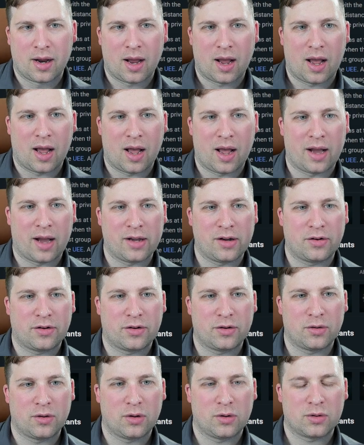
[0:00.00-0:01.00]
and you
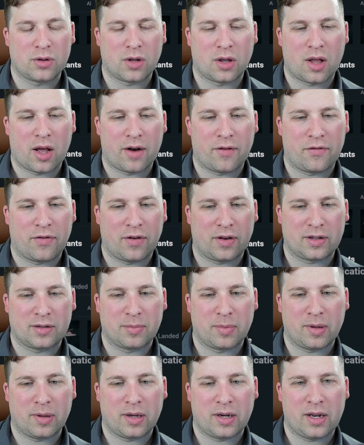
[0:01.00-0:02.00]
do lose a lot of
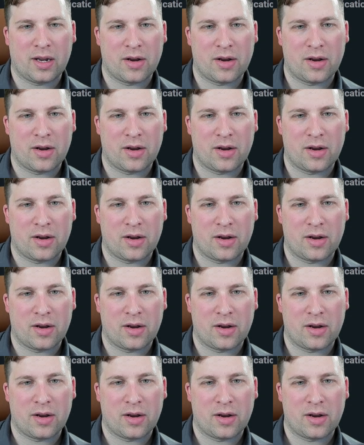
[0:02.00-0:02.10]
flexibility.